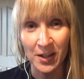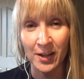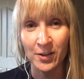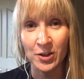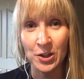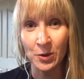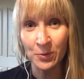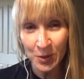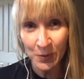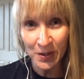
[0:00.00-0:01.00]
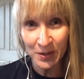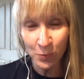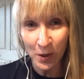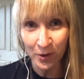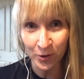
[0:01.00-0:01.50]
and don't do this
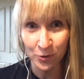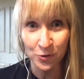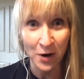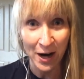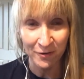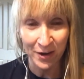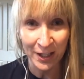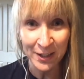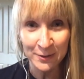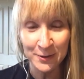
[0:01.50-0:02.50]
while you're driving.